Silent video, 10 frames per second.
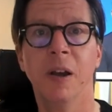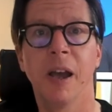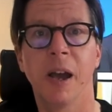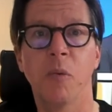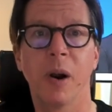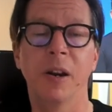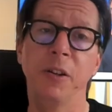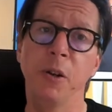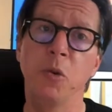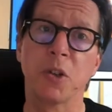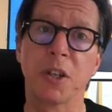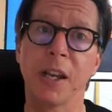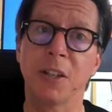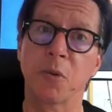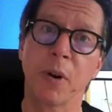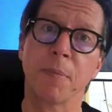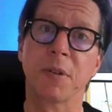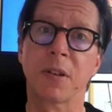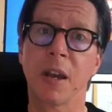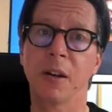and where new sales reps
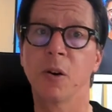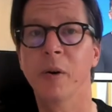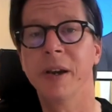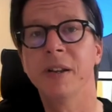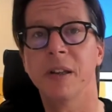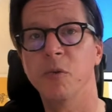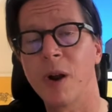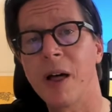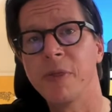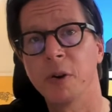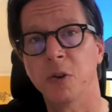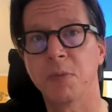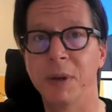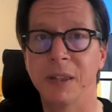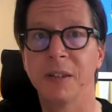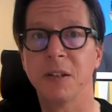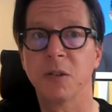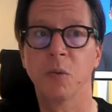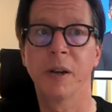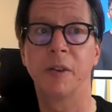can go in and run those meetings
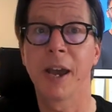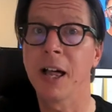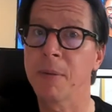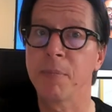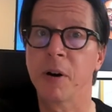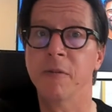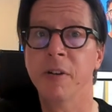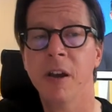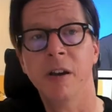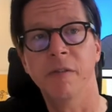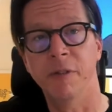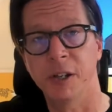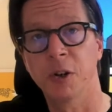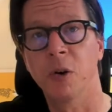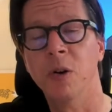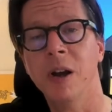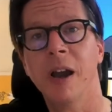with the help of video,